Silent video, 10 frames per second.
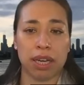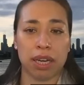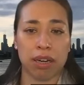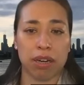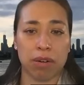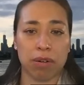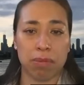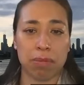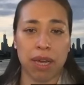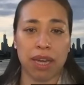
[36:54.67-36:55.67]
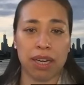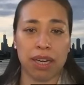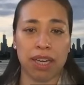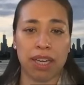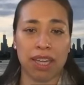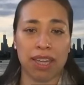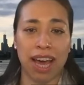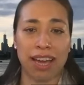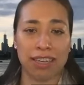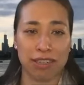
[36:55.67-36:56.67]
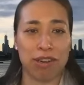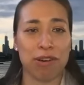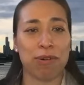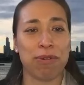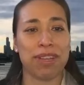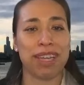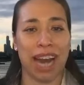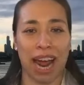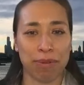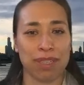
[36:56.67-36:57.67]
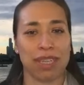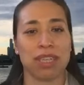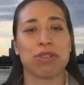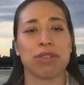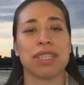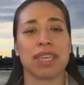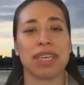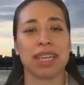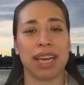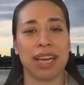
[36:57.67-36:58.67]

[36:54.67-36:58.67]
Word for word: you know, make that known that I was interested